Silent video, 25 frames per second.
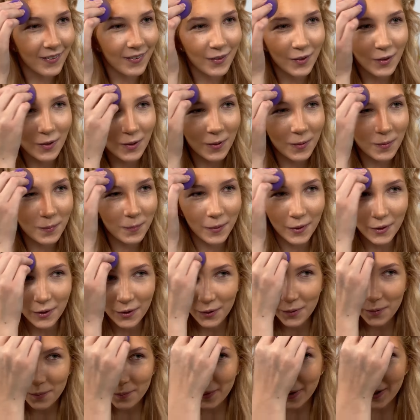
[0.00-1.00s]
Oompa
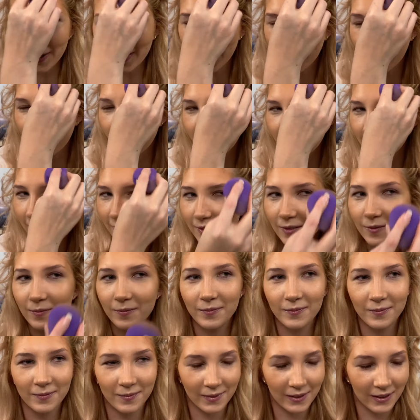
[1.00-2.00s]
Loompa color.
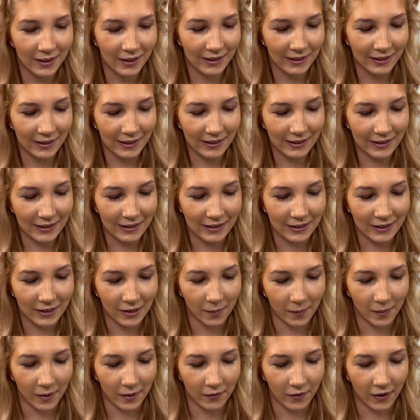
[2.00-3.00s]
This is so
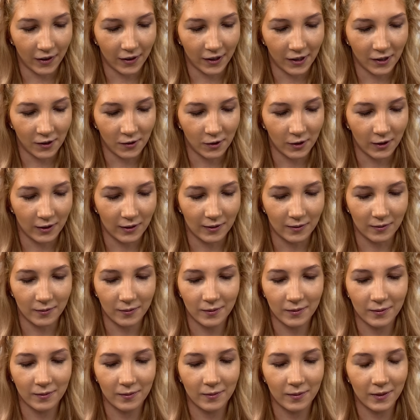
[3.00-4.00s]
much foundation.
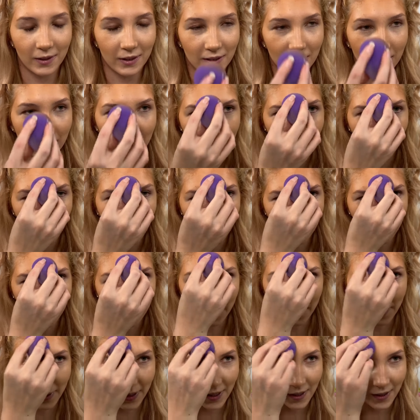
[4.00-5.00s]
This is not gonna
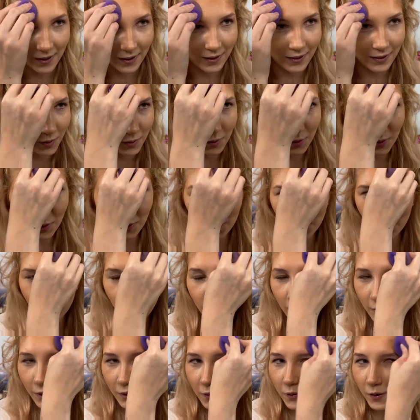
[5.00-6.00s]
be 2
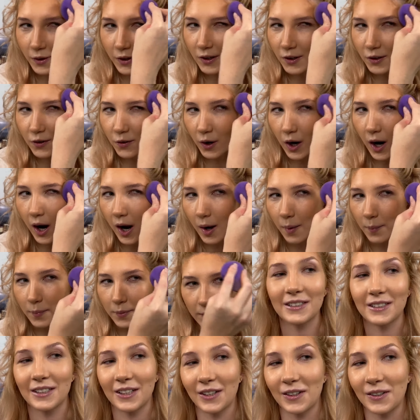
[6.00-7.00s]
to 3 drops.
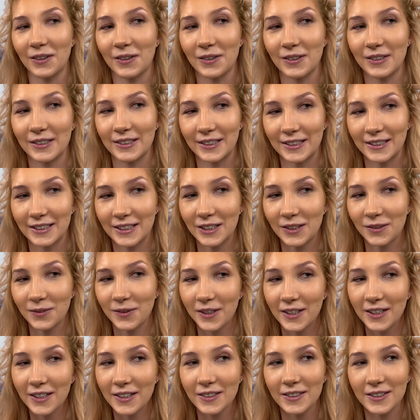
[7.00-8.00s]
So this is what
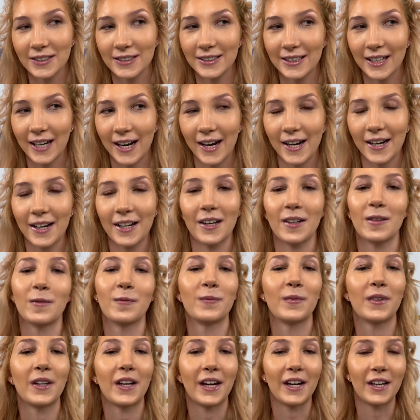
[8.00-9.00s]
it looks like.
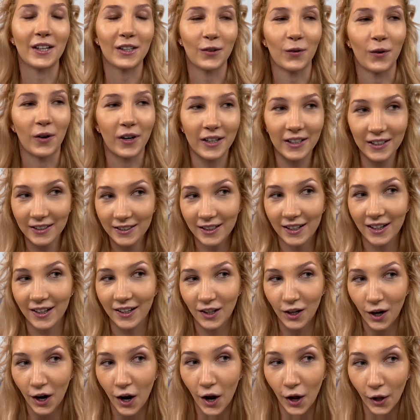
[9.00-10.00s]
Ignoring the
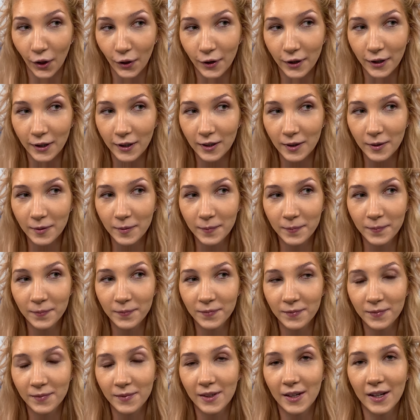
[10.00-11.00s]
color,
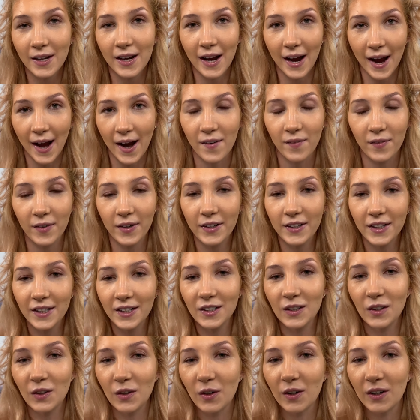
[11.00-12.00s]
everything
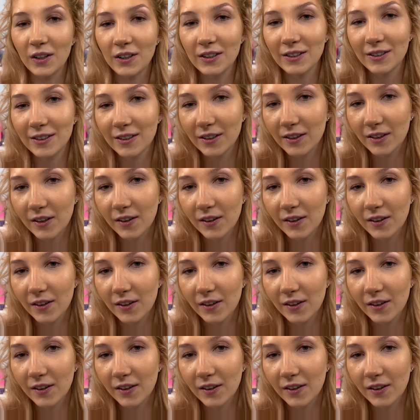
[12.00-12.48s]
looks